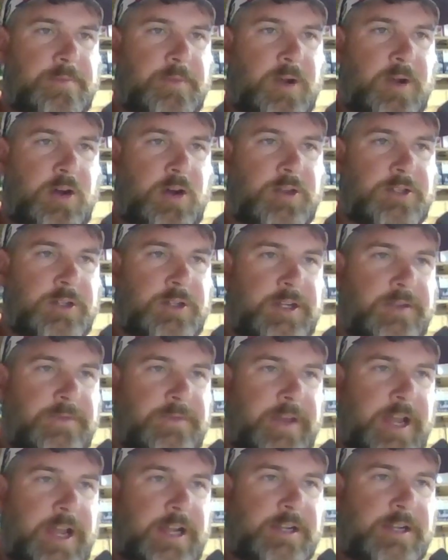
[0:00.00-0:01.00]
all train
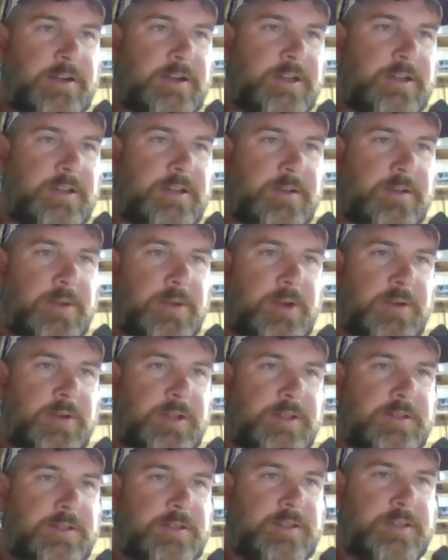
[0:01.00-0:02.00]
factoring
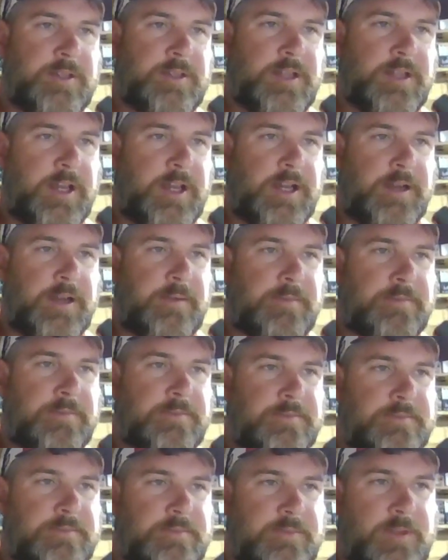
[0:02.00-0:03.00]
components.
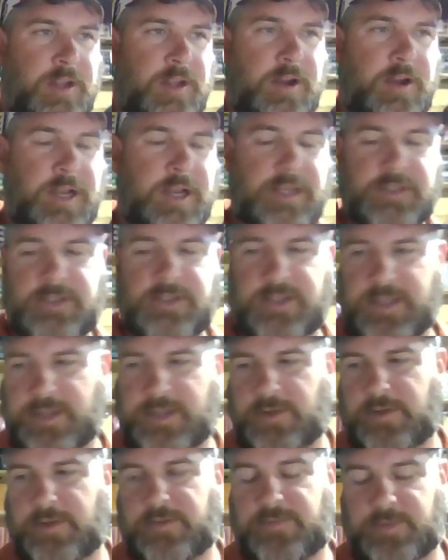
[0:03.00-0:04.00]
All right, so like
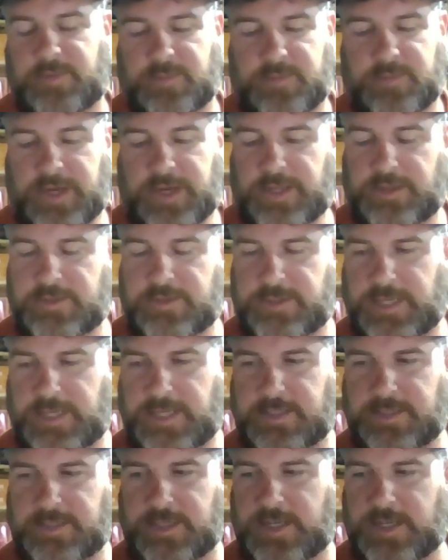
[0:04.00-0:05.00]
going from regular
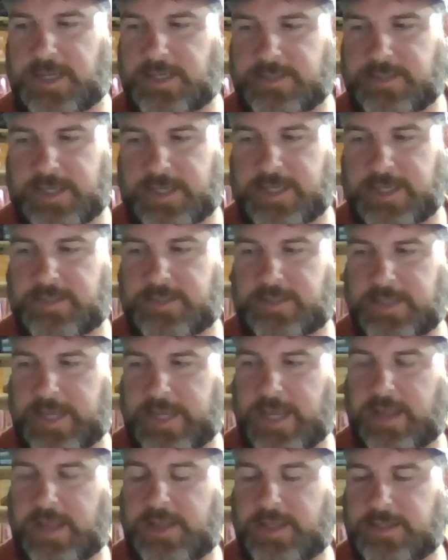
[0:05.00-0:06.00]
sights to night sights,
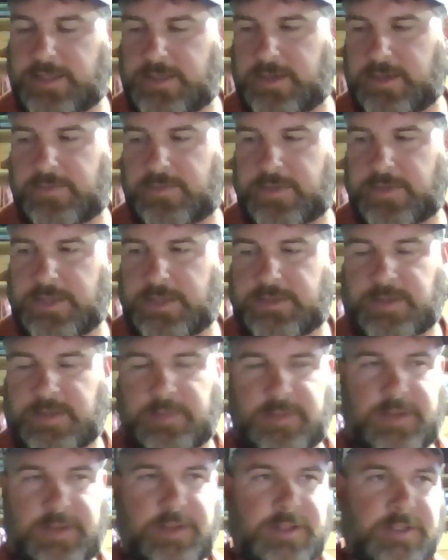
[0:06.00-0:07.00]
yeah, that's definitely
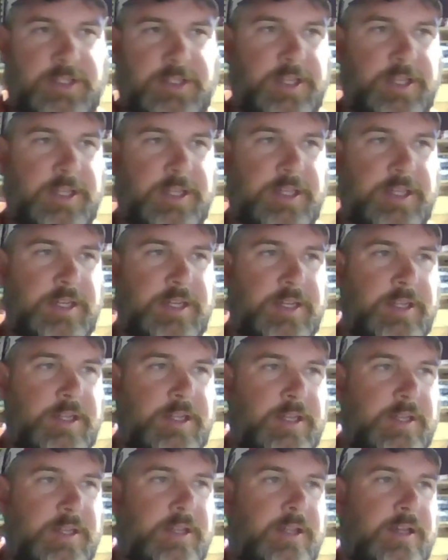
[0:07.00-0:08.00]
something that's good.
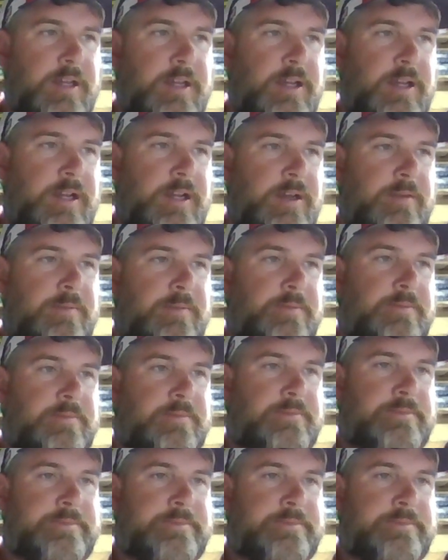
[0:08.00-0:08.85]
Um,